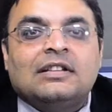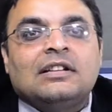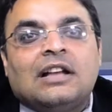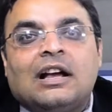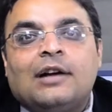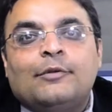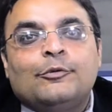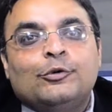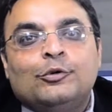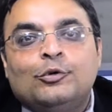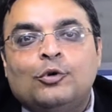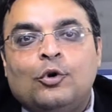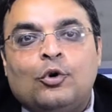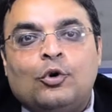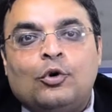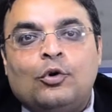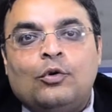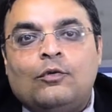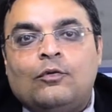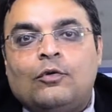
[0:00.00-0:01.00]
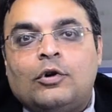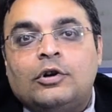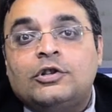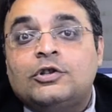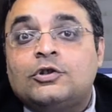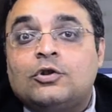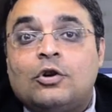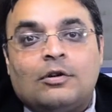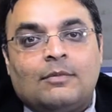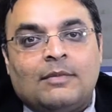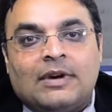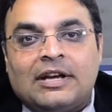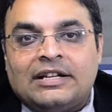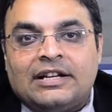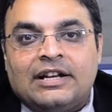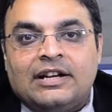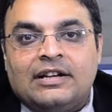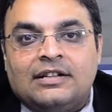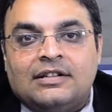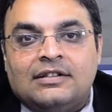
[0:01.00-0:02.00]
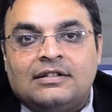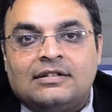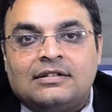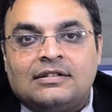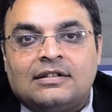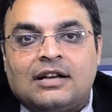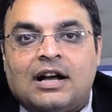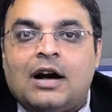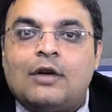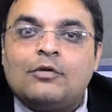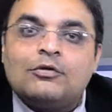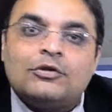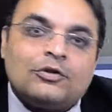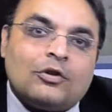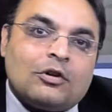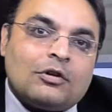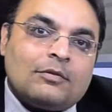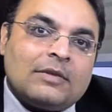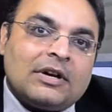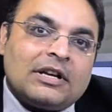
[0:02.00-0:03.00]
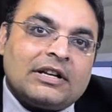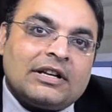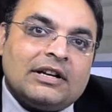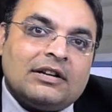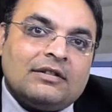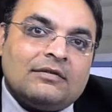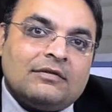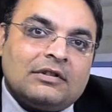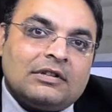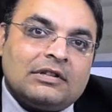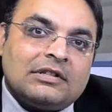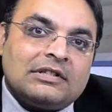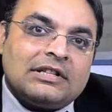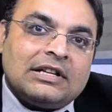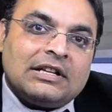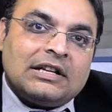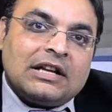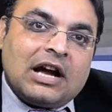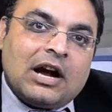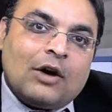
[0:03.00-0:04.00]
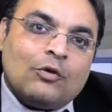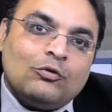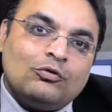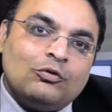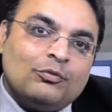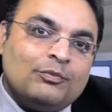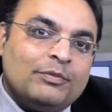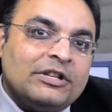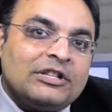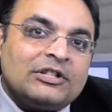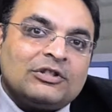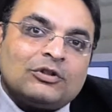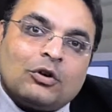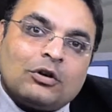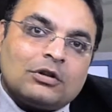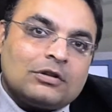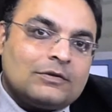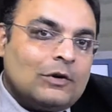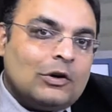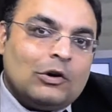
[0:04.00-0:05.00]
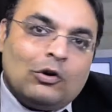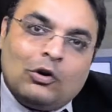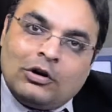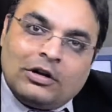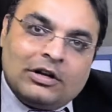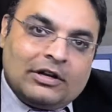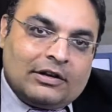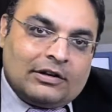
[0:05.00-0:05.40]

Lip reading: now you know what stock market is, how stock market works, and how to pick stocks for longer